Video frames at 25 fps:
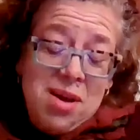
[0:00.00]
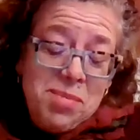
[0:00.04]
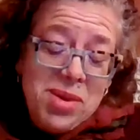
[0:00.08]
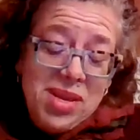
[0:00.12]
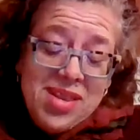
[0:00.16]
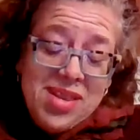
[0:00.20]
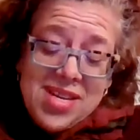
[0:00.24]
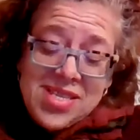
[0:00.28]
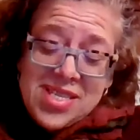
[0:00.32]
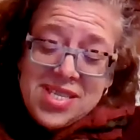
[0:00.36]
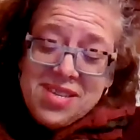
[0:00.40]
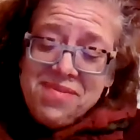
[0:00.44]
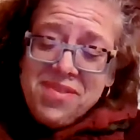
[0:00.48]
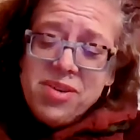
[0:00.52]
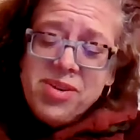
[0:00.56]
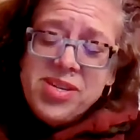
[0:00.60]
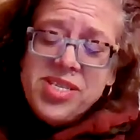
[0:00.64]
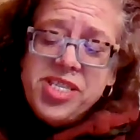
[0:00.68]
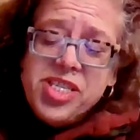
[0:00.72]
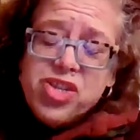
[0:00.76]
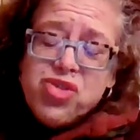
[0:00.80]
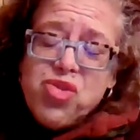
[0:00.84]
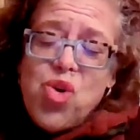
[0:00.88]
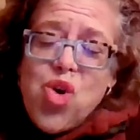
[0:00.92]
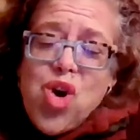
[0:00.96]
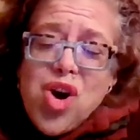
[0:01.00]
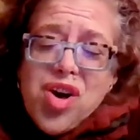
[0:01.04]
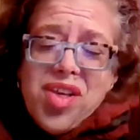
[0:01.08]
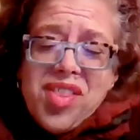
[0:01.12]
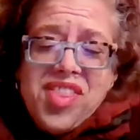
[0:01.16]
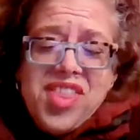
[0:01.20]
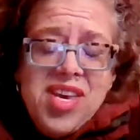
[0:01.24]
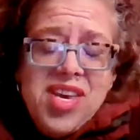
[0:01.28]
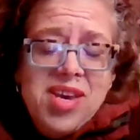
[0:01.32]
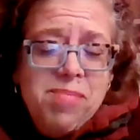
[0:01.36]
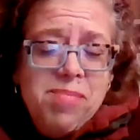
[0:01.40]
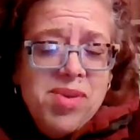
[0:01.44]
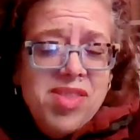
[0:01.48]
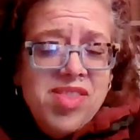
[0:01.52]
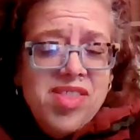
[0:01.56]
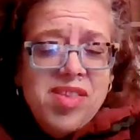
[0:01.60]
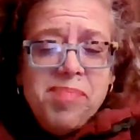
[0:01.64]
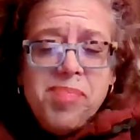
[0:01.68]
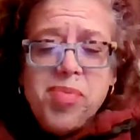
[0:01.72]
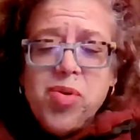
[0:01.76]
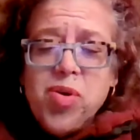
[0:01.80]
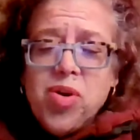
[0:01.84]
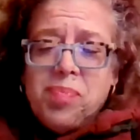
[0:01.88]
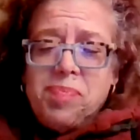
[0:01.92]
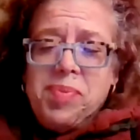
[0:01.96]
a very strong theme in the
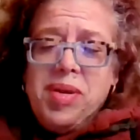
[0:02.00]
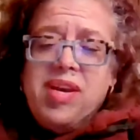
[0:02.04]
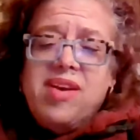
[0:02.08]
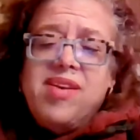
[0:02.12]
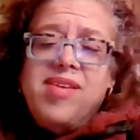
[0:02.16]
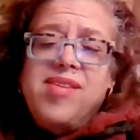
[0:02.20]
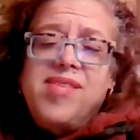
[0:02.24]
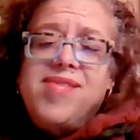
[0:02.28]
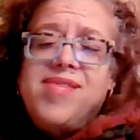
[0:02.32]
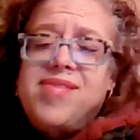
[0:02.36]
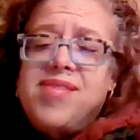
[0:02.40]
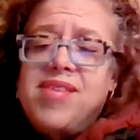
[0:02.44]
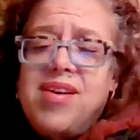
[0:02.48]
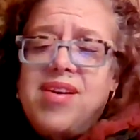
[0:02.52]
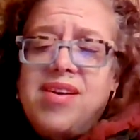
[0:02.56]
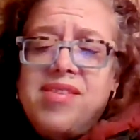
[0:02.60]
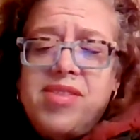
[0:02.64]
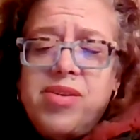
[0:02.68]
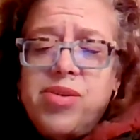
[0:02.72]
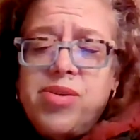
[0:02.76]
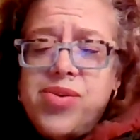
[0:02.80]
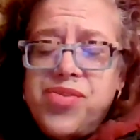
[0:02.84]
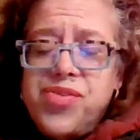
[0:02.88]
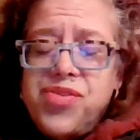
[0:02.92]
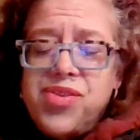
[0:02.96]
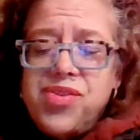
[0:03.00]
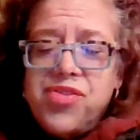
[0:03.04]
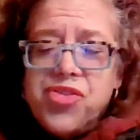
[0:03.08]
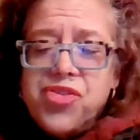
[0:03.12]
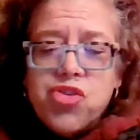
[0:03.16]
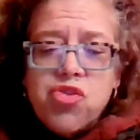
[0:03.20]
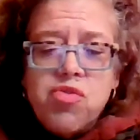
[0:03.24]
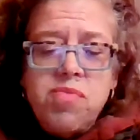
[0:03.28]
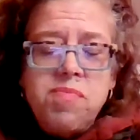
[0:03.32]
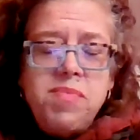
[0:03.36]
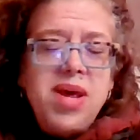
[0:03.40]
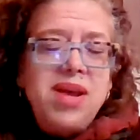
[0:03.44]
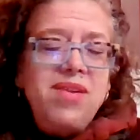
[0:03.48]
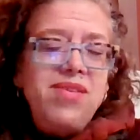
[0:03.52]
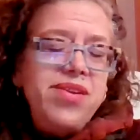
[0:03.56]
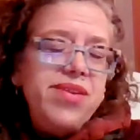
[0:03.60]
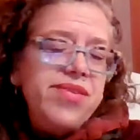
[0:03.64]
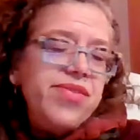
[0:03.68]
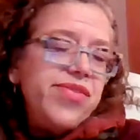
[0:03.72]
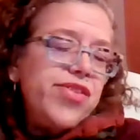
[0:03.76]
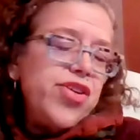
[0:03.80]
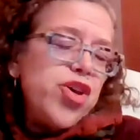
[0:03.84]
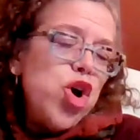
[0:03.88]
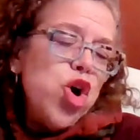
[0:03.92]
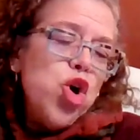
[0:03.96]
book, because there is this
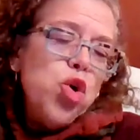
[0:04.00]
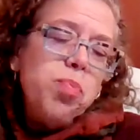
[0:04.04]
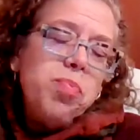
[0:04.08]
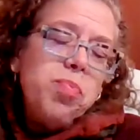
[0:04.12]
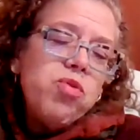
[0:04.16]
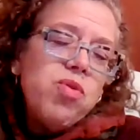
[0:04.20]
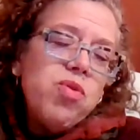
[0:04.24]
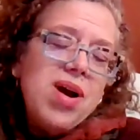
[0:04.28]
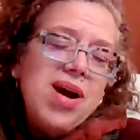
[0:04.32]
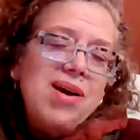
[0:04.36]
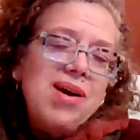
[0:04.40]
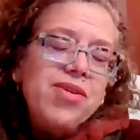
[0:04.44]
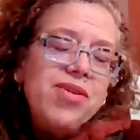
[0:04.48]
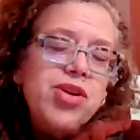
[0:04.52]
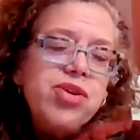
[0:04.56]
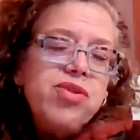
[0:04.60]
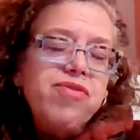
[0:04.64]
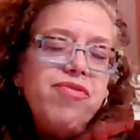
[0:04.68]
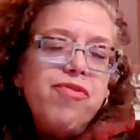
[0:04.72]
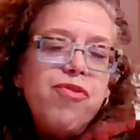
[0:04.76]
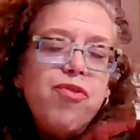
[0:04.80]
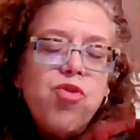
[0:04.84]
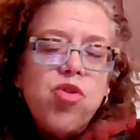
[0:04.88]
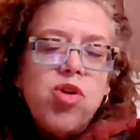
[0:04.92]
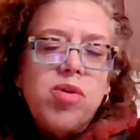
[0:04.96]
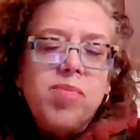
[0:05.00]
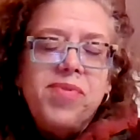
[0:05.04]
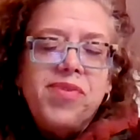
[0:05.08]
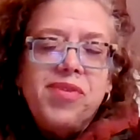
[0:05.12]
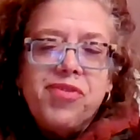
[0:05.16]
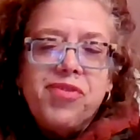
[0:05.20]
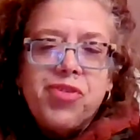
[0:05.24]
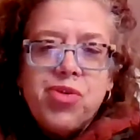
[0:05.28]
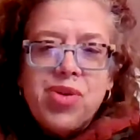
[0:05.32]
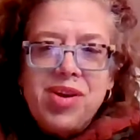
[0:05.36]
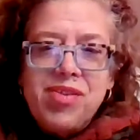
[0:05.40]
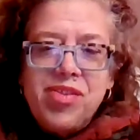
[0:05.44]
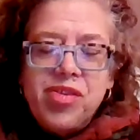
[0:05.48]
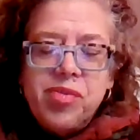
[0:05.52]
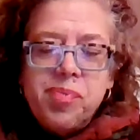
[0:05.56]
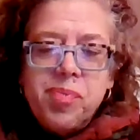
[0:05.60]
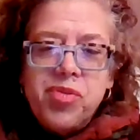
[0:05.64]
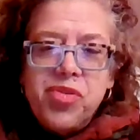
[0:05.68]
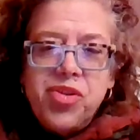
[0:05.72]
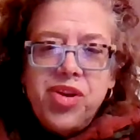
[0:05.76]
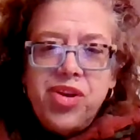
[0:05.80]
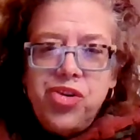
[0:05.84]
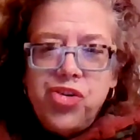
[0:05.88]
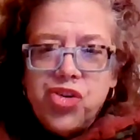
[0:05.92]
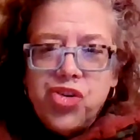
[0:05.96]
tremendous hope around new forms of
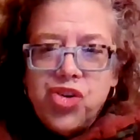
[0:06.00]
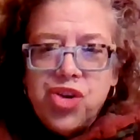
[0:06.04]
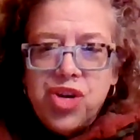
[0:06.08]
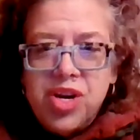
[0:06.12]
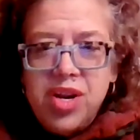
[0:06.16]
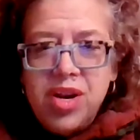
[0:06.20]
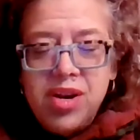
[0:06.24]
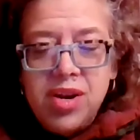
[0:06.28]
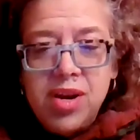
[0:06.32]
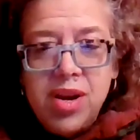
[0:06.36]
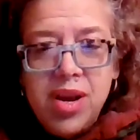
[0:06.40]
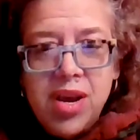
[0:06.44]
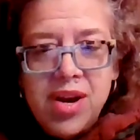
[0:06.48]
transportation,